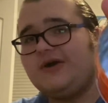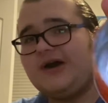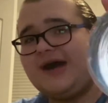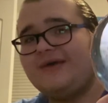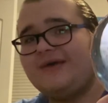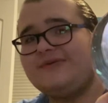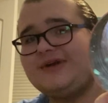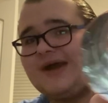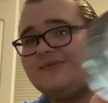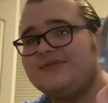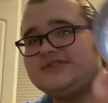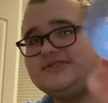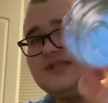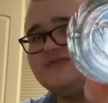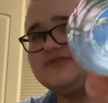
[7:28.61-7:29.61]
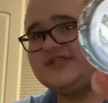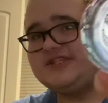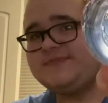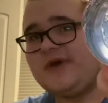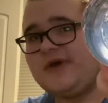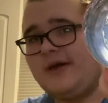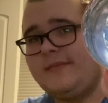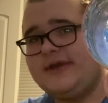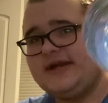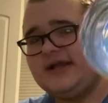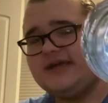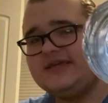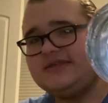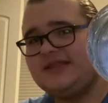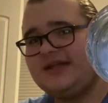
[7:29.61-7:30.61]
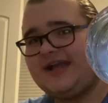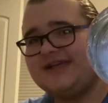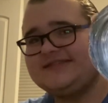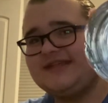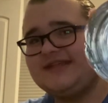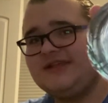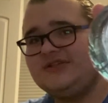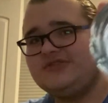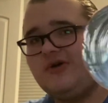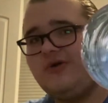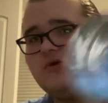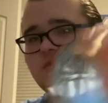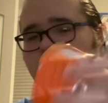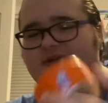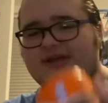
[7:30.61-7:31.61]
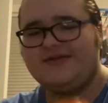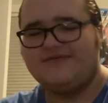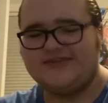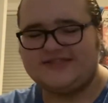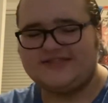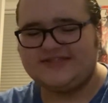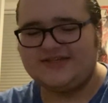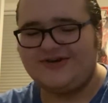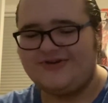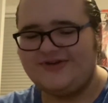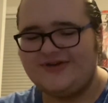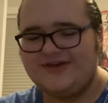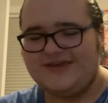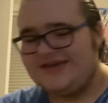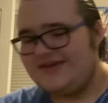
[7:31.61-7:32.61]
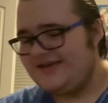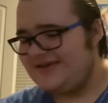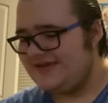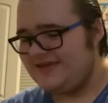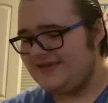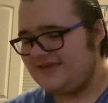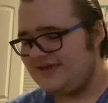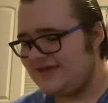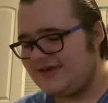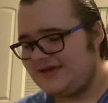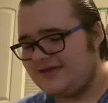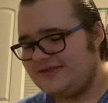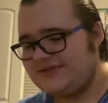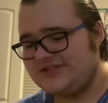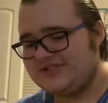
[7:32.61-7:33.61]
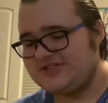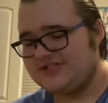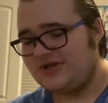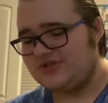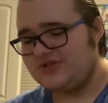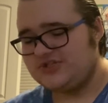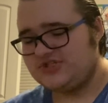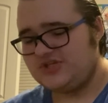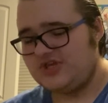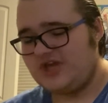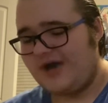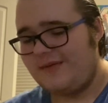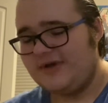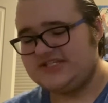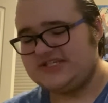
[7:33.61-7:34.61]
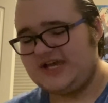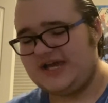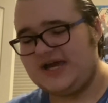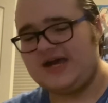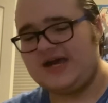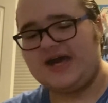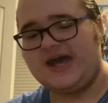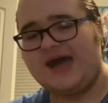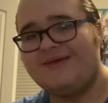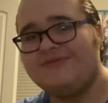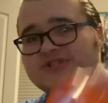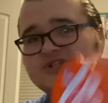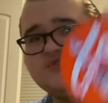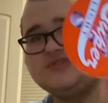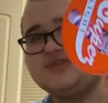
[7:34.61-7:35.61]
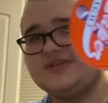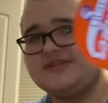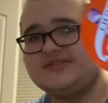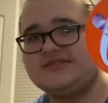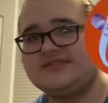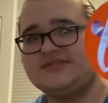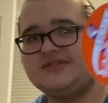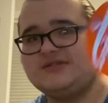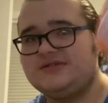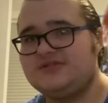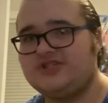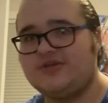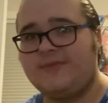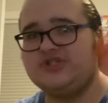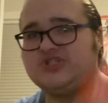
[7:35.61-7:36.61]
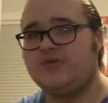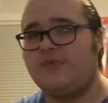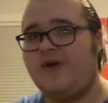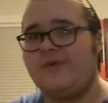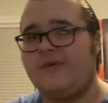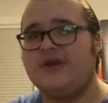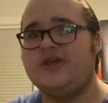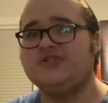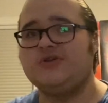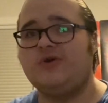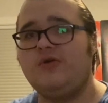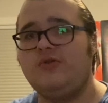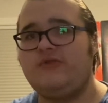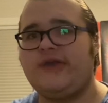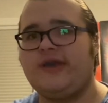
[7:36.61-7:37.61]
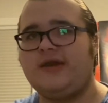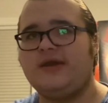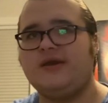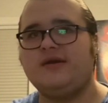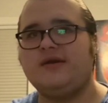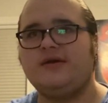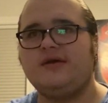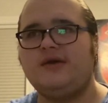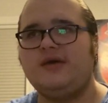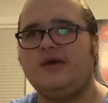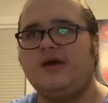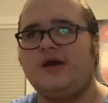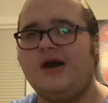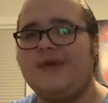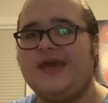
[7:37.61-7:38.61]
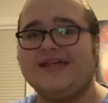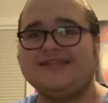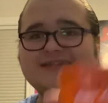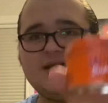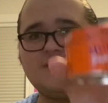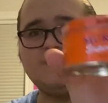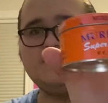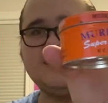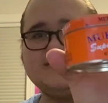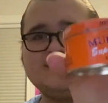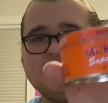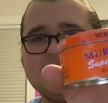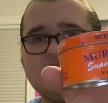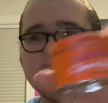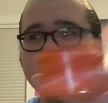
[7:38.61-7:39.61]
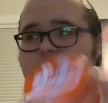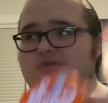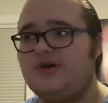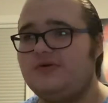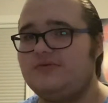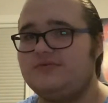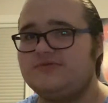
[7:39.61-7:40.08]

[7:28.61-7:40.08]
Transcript: I was loving this pomade. Like I said, I used the whole thing of it. So, yeah, that just goes to show you how much I was using this. So much to the point where I used the whole thing. And it's got a really good scent too, though.